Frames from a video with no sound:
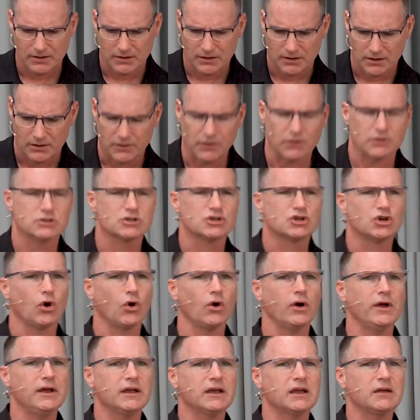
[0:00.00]
Their
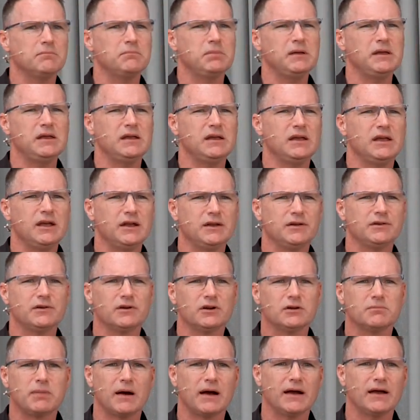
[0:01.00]
joy can be
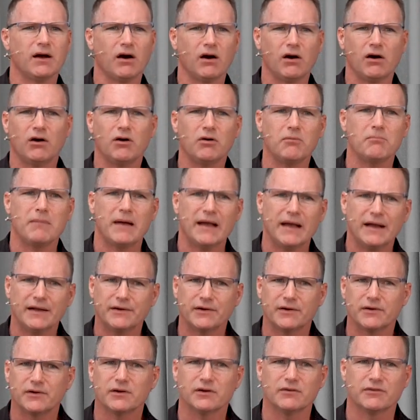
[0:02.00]
hindered by all
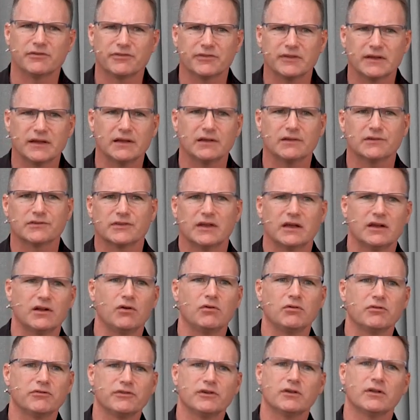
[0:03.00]
manner of things they
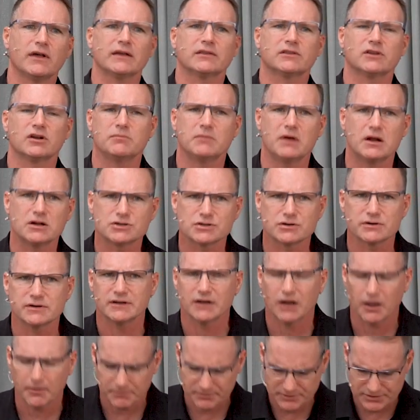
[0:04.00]
don't feel like they're measuring
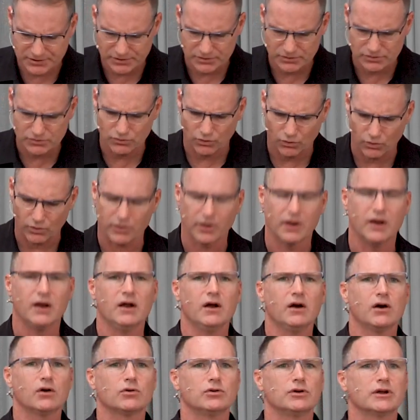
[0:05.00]
up to or,
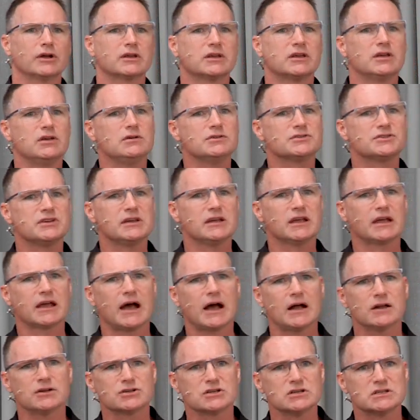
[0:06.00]
or an accusing
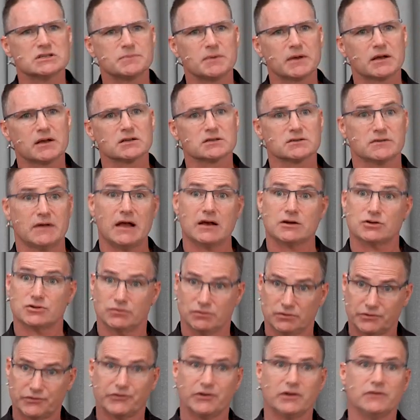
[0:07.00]
conscience because of
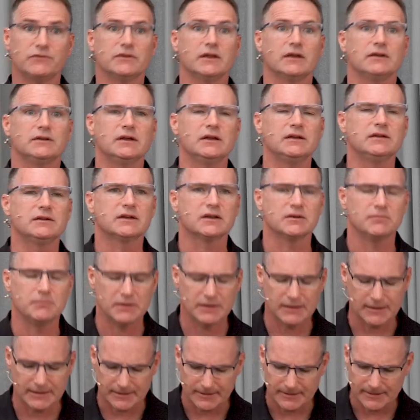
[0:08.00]
actual sin they did
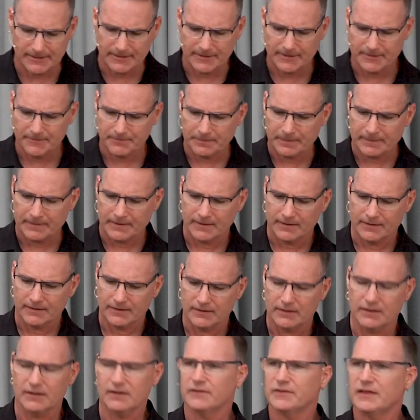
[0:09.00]
commit.
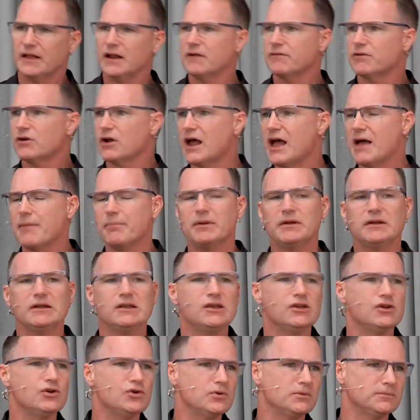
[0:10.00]
Eh, that ever happened to
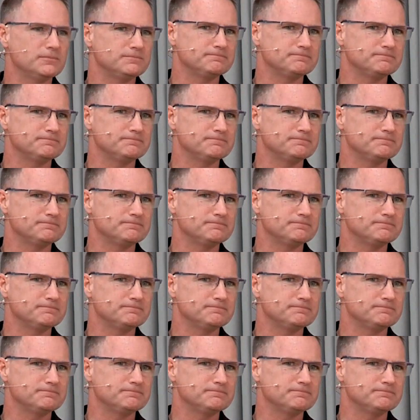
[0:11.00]
you?